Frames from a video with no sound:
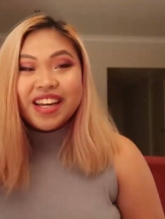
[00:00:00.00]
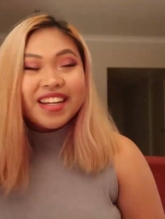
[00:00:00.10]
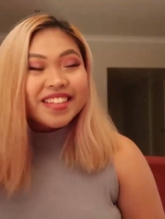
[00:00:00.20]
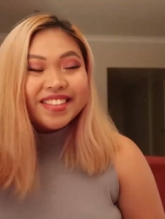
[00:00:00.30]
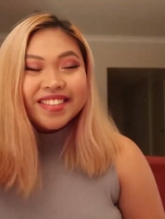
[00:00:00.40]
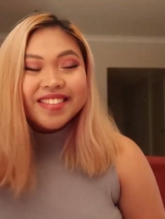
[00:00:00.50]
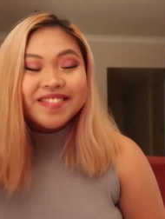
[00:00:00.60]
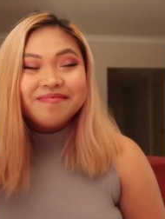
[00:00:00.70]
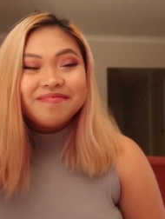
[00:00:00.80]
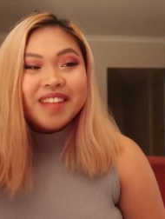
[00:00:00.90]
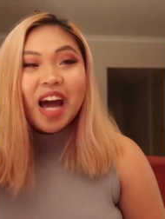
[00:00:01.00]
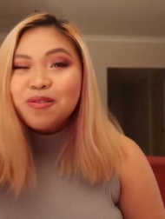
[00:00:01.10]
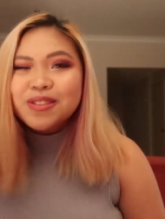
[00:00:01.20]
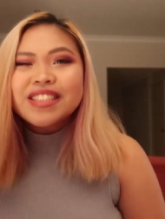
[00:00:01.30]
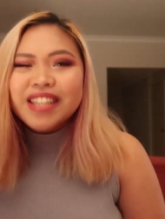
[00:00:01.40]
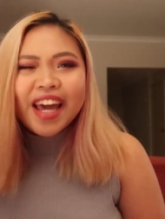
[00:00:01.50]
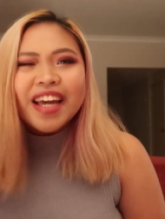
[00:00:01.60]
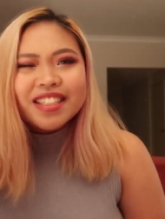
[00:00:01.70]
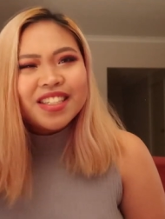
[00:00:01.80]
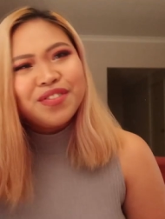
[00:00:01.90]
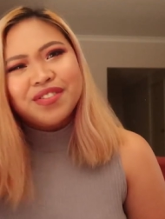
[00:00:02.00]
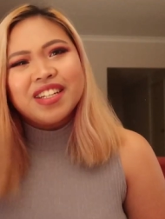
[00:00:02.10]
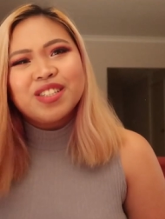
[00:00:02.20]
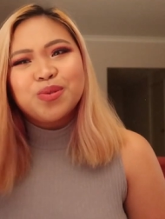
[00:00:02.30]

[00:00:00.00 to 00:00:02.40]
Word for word: It's, I would say it definitely